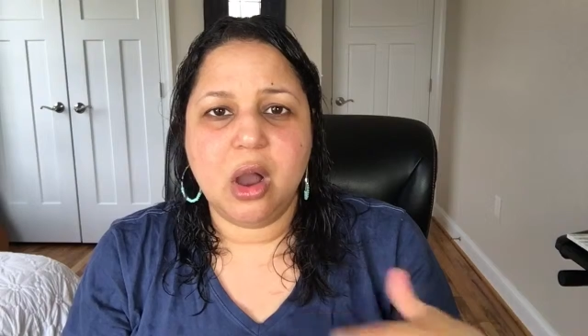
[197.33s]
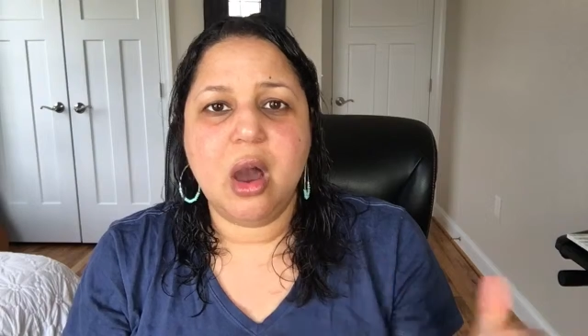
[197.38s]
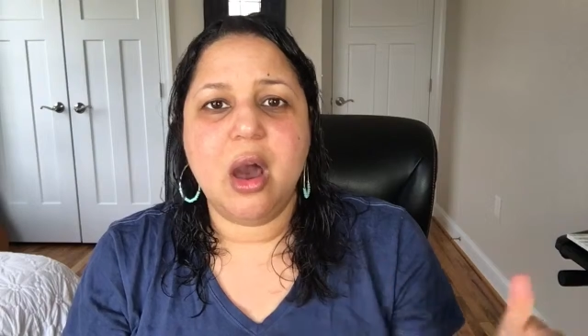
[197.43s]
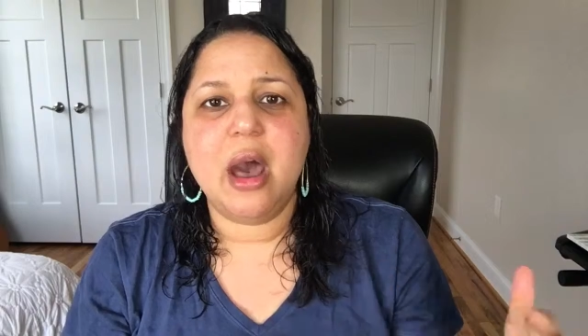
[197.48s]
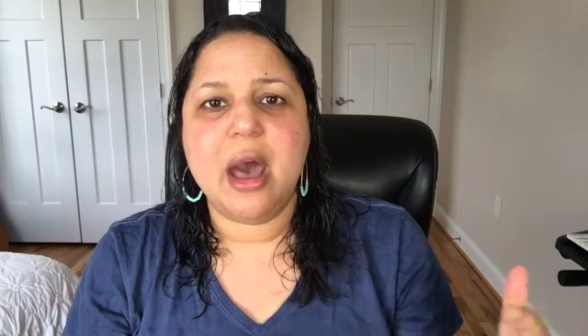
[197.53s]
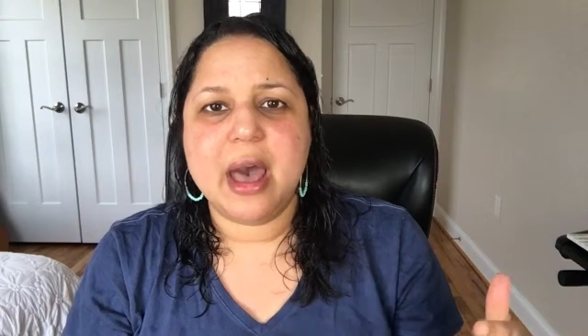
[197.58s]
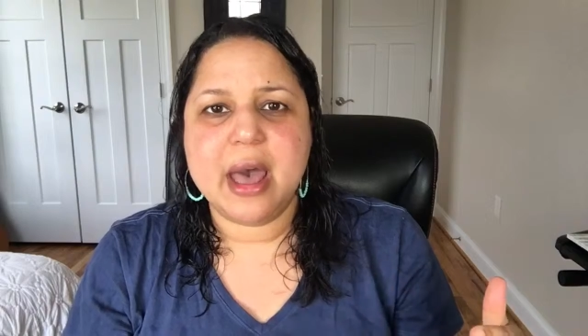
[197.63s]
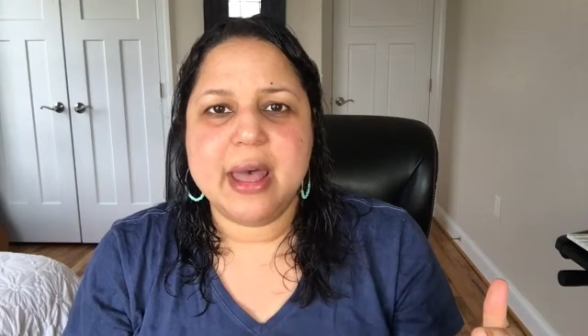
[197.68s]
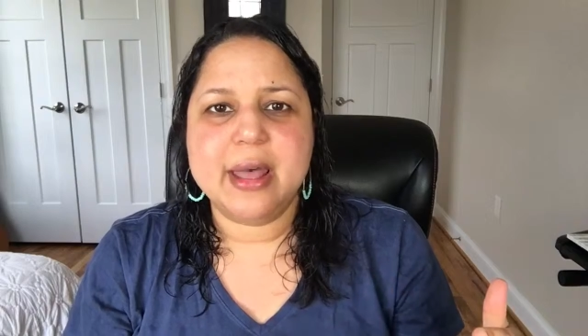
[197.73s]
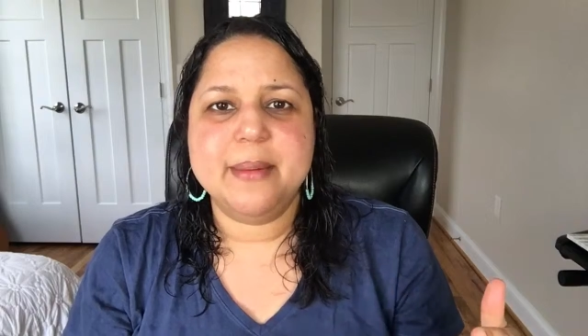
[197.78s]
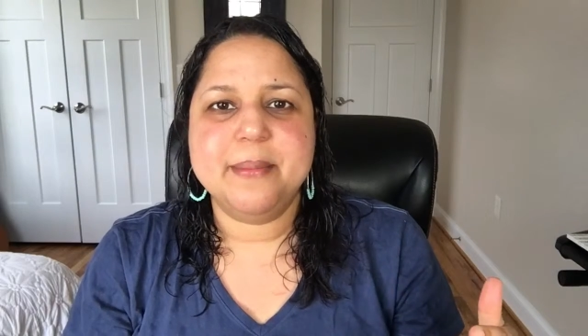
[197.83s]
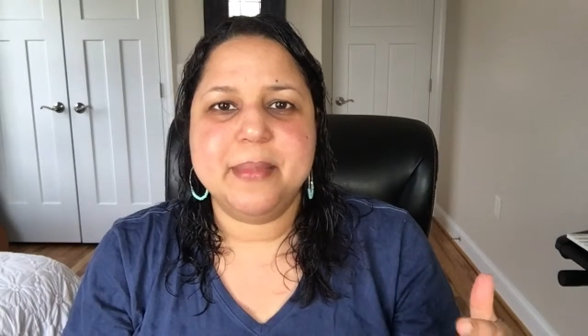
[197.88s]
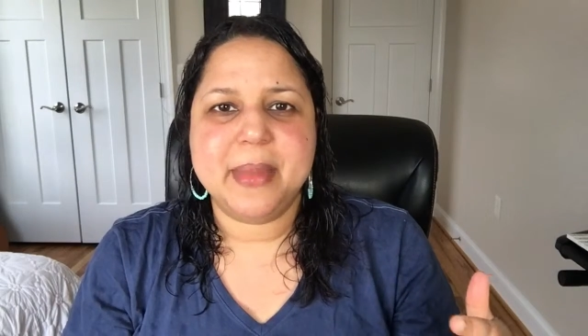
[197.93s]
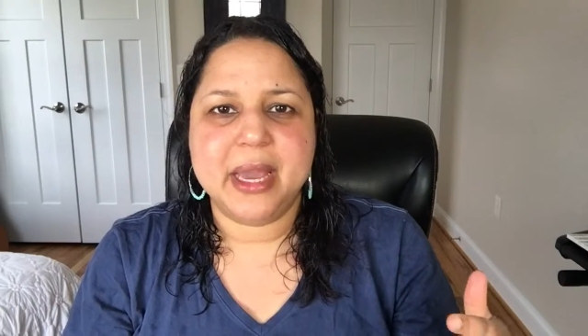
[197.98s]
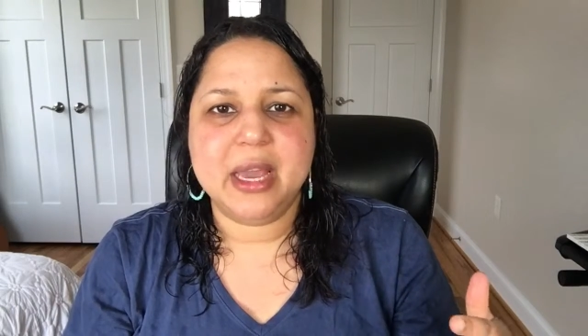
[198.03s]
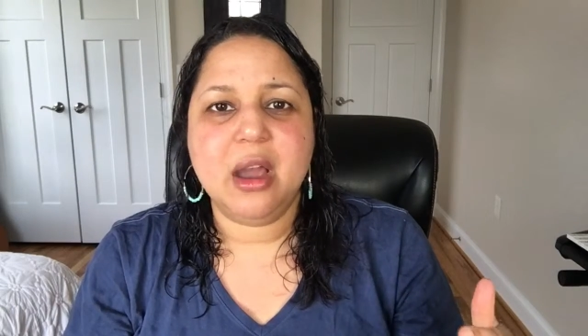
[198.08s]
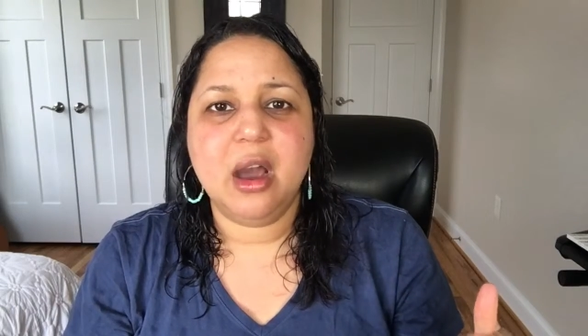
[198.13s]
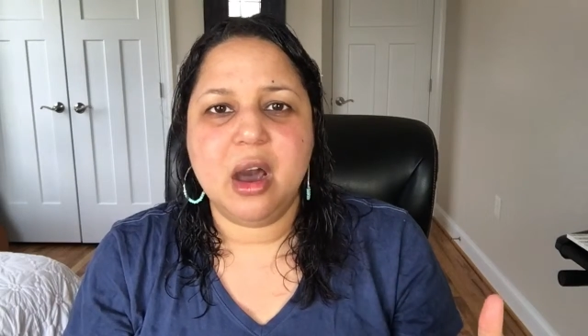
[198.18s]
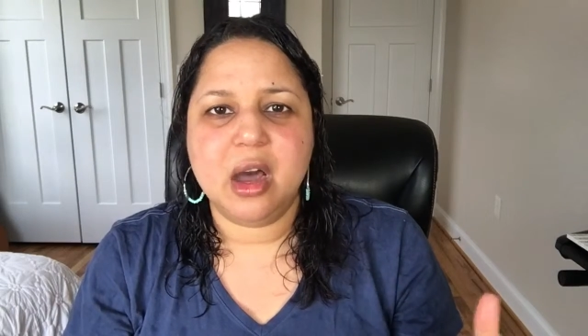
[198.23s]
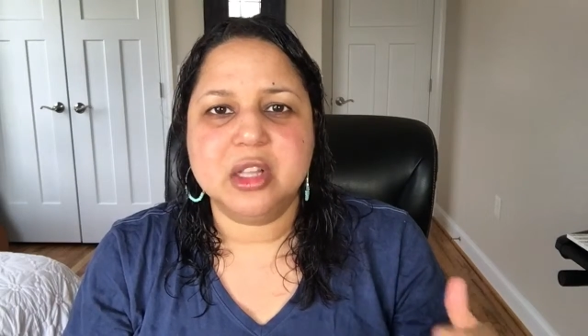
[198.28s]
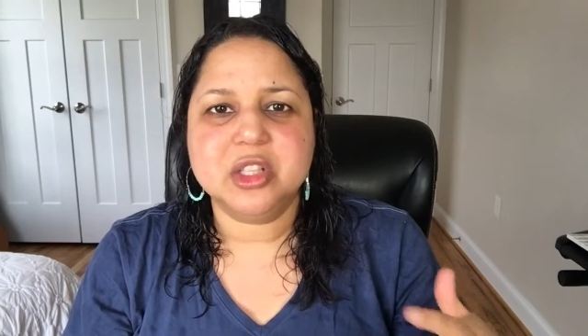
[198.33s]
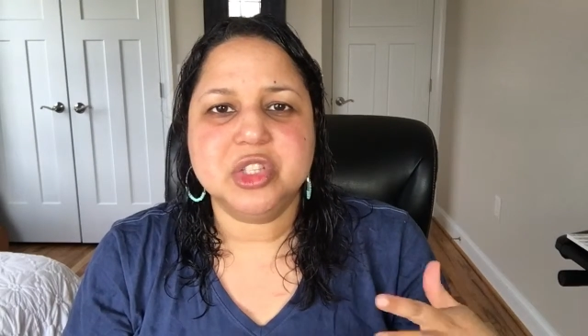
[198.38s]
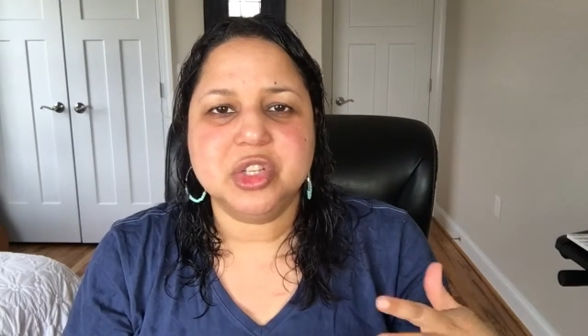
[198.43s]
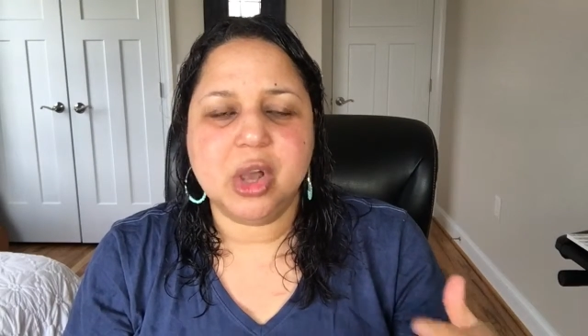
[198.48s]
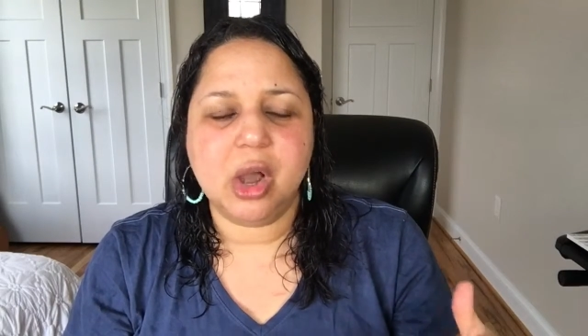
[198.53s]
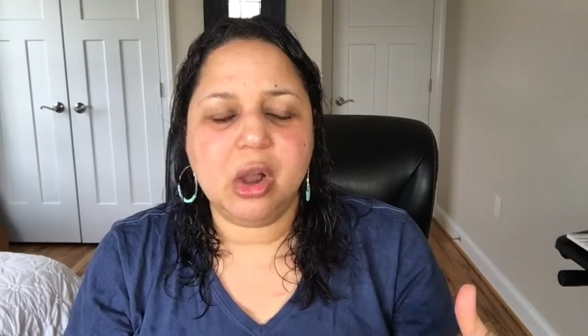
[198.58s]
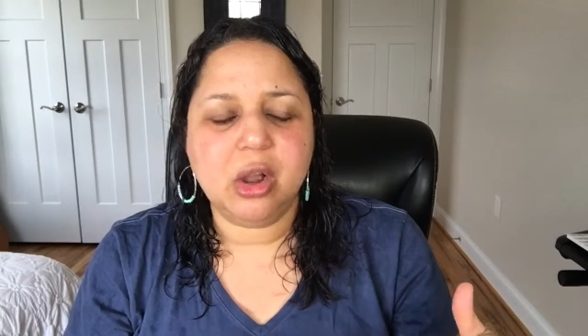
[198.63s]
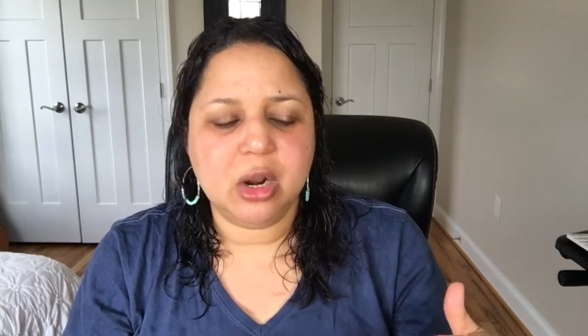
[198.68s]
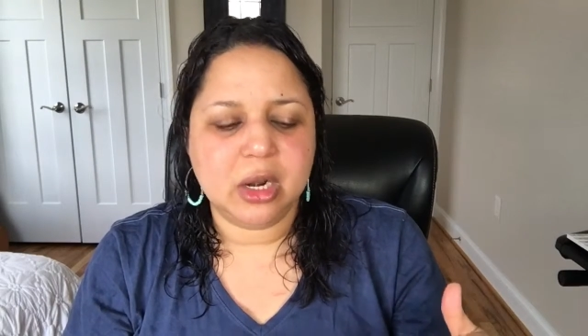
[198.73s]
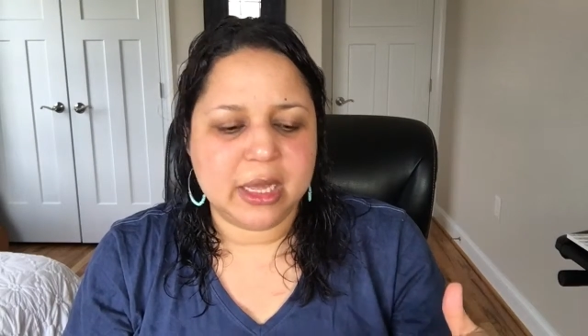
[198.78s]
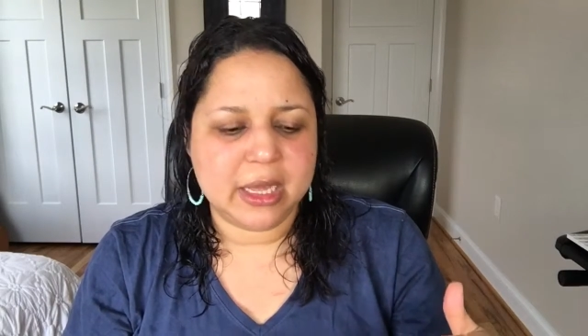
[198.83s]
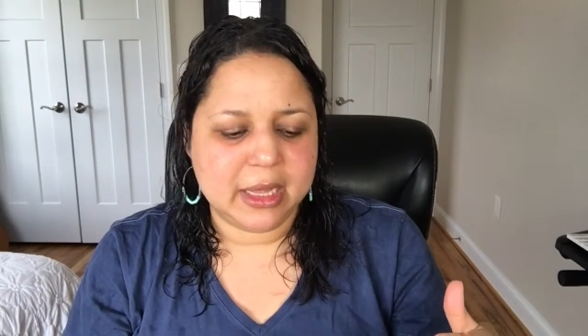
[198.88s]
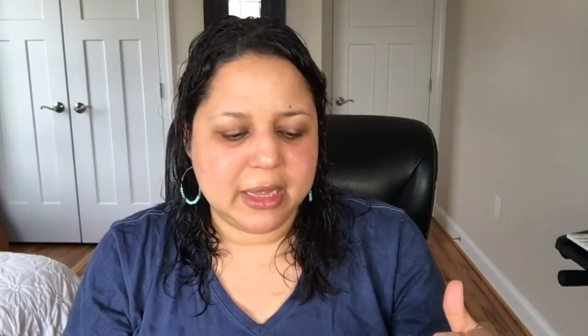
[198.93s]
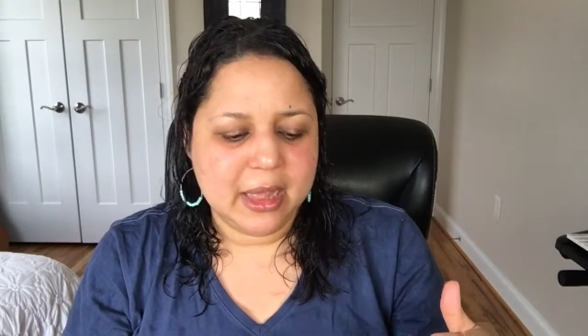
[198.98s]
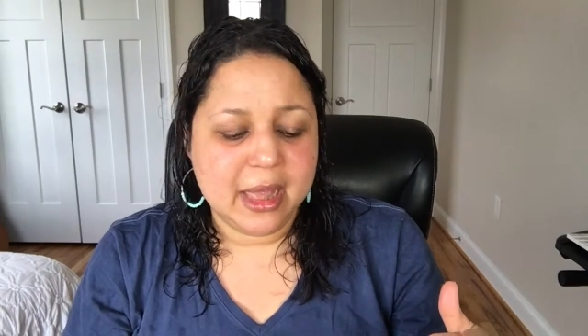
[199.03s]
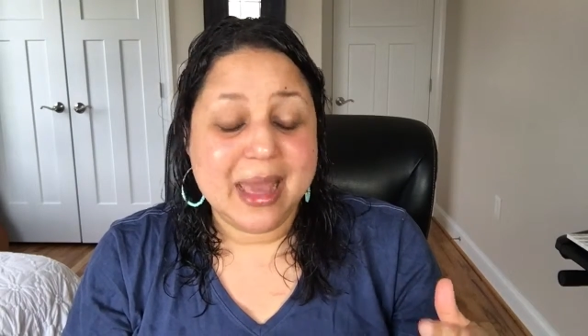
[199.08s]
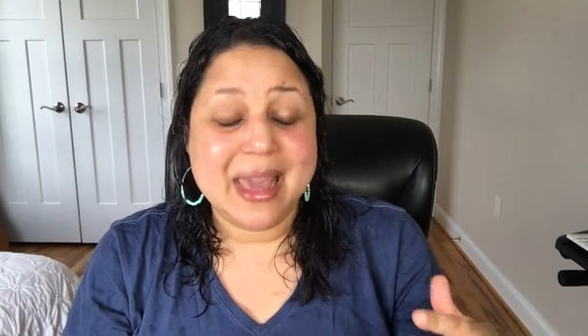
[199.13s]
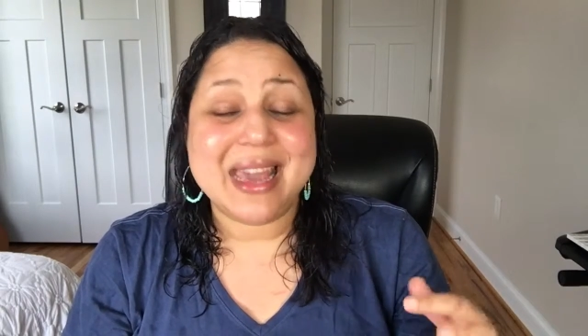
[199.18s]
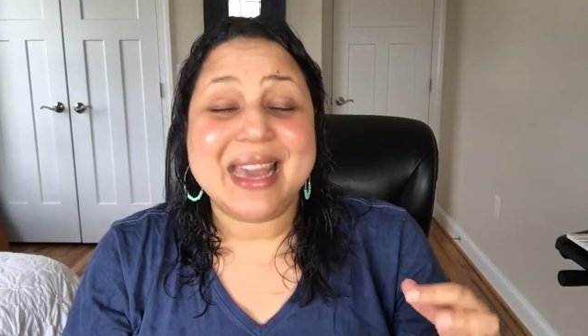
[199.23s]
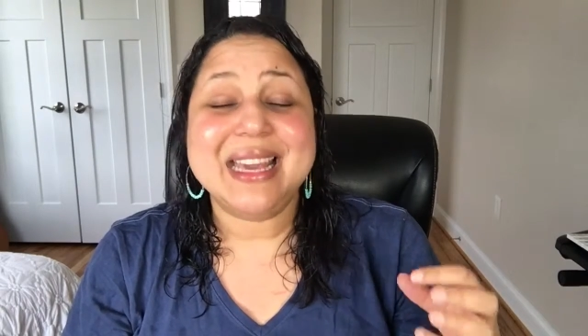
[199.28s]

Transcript: cut my hot chocolate,